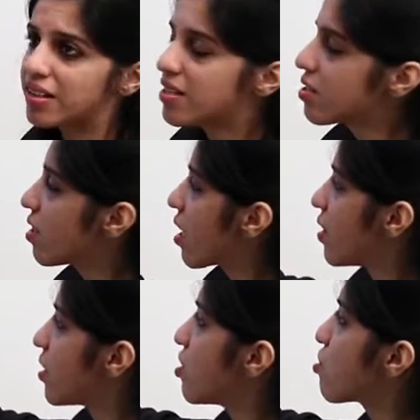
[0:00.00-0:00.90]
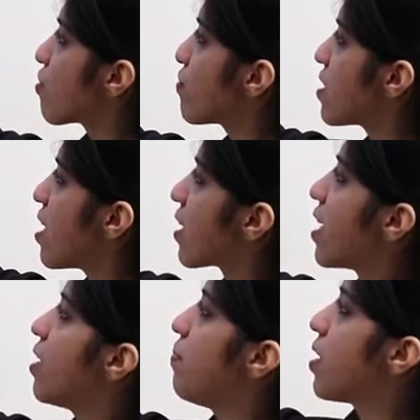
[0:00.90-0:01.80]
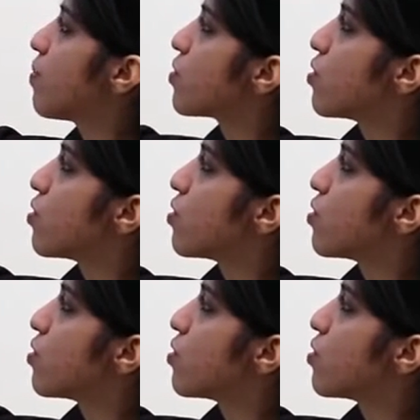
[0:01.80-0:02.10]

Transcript: unless the contents of C again become